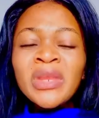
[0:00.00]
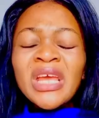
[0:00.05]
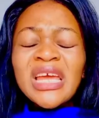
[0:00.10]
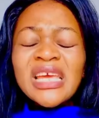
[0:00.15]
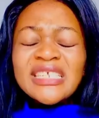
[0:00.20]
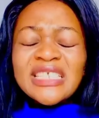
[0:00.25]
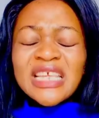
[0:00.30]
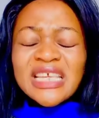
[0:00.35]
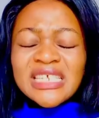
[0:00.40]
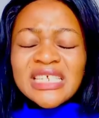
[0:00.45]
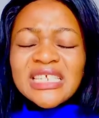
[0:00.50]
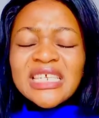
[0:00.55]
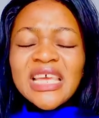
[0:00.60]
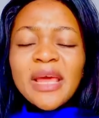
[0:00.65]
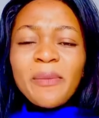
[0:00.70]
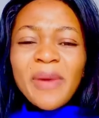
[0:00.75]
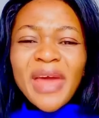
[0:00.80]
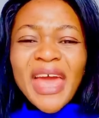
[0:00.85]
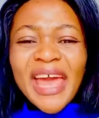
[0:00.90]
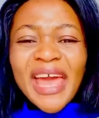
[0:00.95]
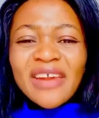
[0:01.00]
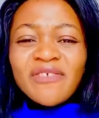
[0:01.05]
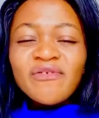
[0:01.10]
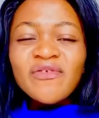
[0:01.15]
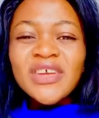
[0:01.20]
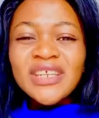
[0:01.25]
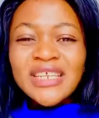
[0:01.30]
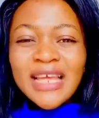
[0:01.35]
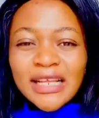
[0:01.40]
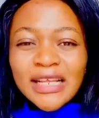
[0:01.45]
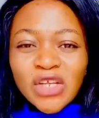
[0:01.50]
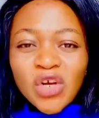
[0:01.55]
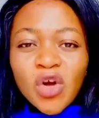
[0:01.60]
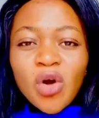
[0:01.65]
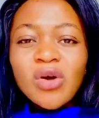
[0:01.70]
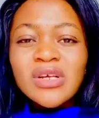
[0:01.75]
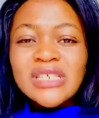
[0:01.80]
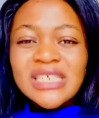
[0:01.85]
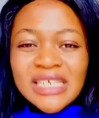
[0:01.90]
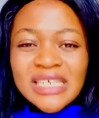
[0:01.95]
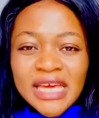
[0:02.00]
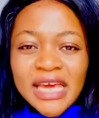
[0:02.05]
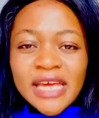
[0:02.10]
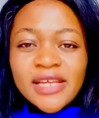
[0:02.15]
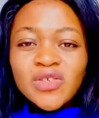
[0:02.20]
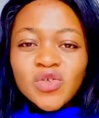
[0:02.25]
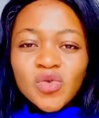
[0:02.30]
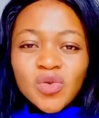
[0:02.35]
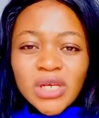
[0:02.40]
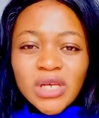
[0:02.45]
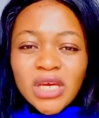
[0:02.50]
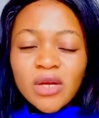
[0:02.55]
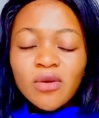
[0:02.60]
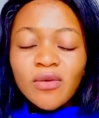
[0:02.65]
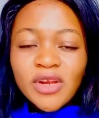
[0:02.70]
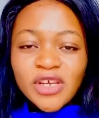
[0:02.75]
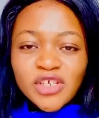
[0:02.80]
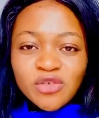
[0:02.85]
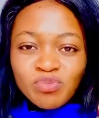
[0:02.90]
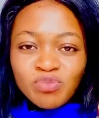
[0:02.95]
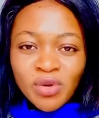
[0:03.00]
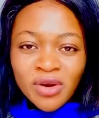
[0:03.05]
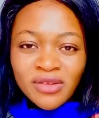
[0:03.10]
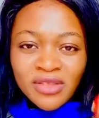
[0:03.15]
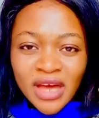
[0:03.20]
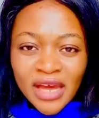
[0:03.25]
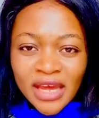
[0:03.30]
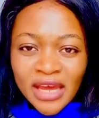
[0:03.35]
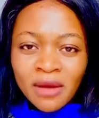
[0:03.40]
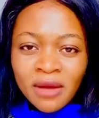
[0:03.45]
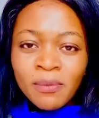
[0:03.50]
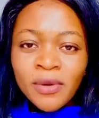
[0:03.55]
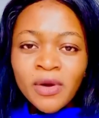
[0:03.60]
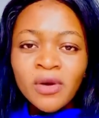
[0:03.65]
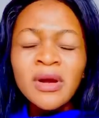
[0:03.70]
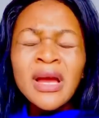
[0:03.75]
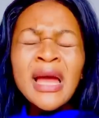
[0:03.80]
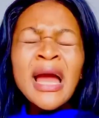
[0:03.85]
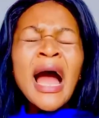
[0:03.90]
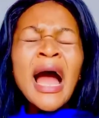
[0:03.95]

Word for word: It's the same envy that caused Cain to kill his brother Abel.